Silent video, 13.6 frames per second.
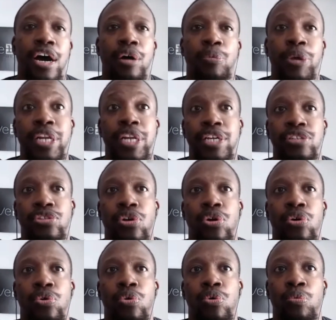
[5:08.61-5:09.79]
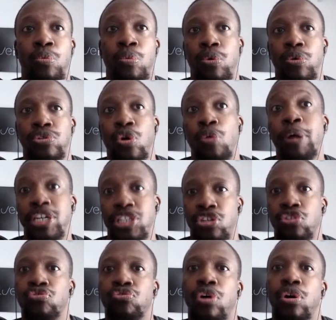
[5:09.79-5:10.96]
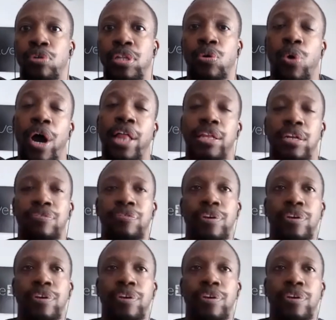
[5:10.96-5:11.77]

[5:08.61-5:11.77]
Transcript: we need so much to grow, and the quality